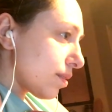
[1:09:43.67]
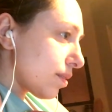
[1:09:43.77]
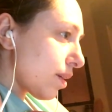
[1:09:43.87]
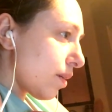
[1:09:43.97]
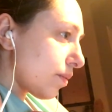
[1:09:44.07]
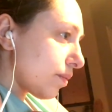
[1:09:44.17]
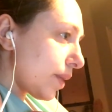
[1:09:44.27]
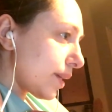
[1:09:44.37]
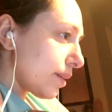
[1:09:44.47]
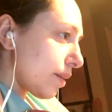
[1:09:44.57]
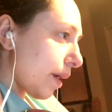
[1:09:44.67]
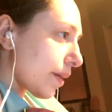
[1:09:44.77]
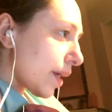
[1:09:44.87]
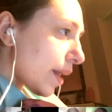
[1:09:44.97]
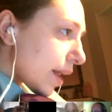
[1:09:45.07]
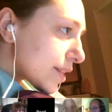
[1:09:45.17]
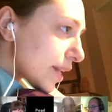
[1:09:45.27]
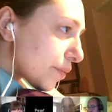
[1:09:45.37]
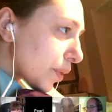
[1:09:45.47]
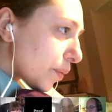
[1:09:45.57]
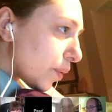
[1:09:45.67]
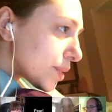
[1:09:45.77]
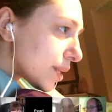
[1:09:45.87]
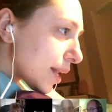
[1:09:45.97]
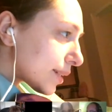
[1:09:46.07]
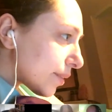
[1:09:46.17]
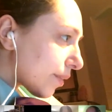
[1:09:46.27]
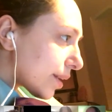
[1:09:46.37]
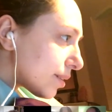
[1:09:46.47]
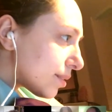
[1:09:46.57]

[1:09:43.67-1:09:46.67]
Oh, wait. Okay. And I just hit reroll selected, right?